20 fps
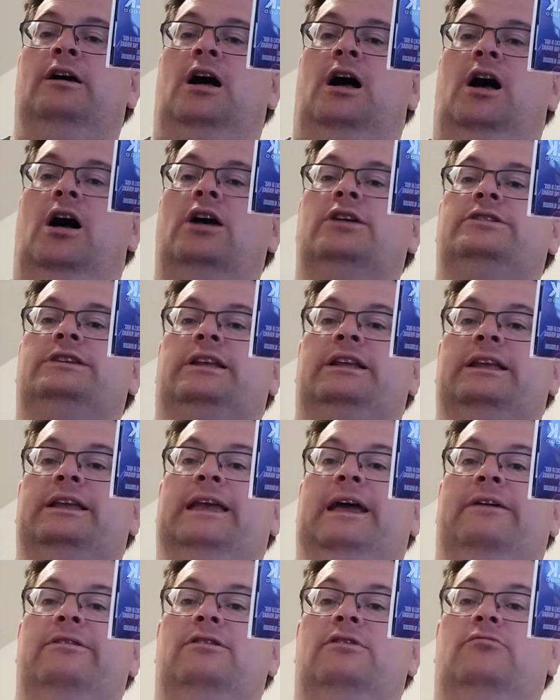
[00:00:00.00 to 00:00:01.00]
all Stand
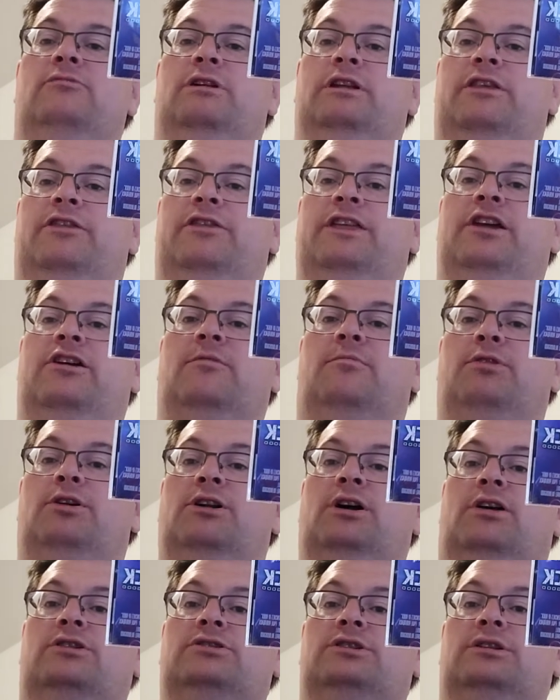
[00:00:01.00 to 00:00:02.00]
Together with a thicker
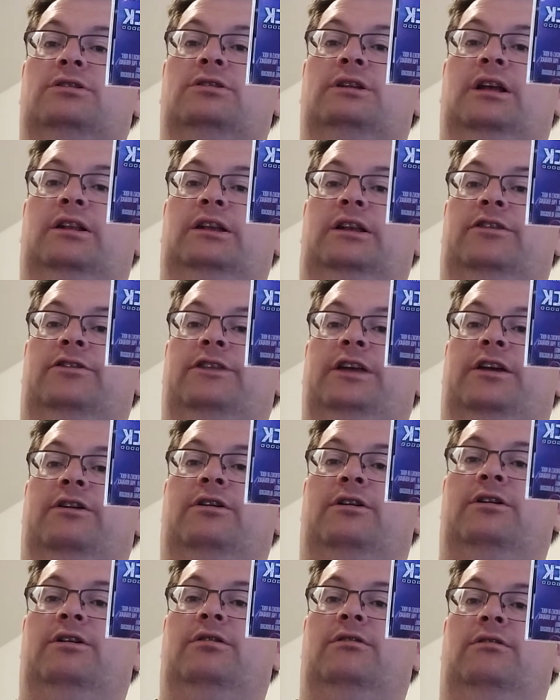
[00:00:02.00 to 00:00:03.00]
production and a
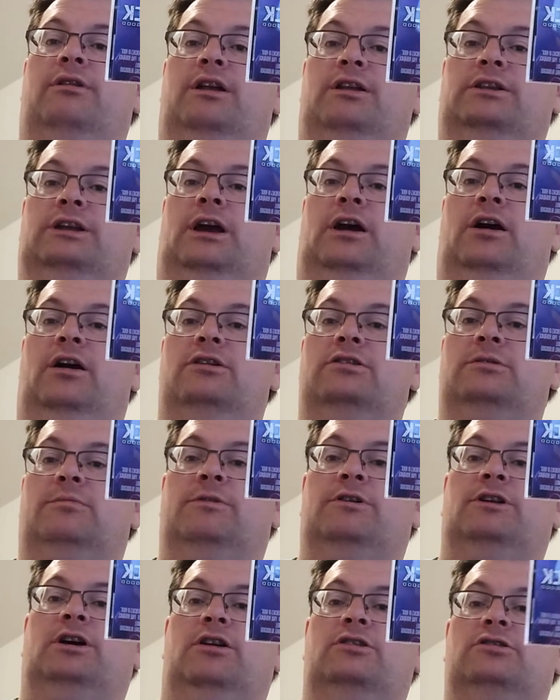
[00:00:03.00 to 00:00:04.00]
thicker guitars and
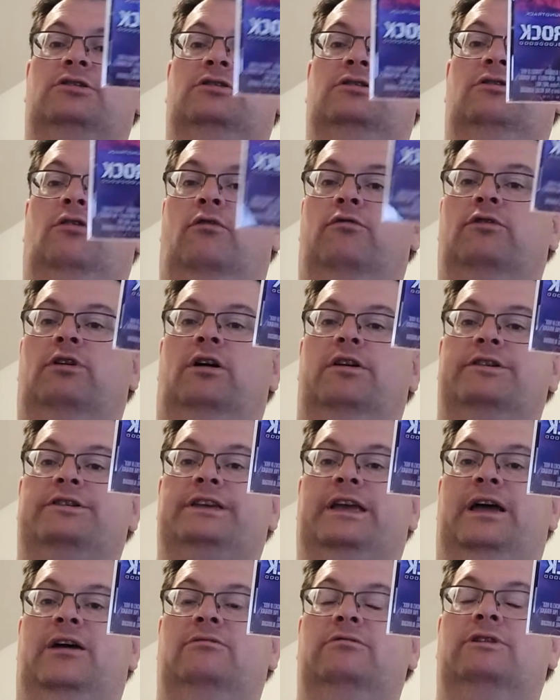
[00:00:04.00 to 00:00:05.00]
production and overall
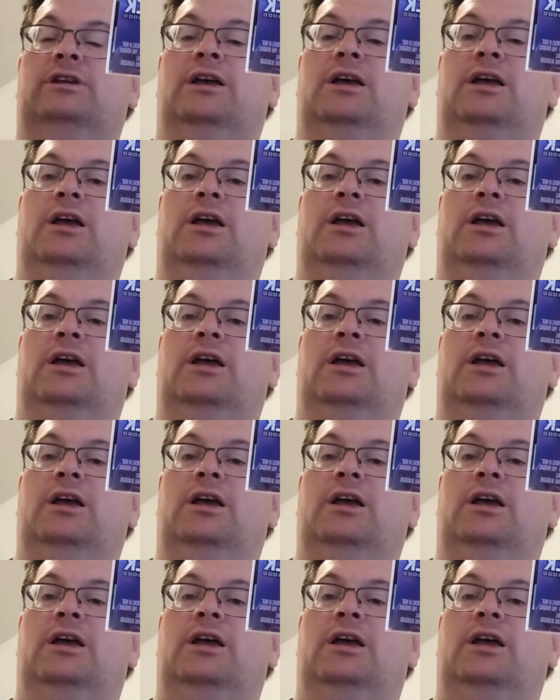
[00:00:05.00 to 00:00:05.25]
sound,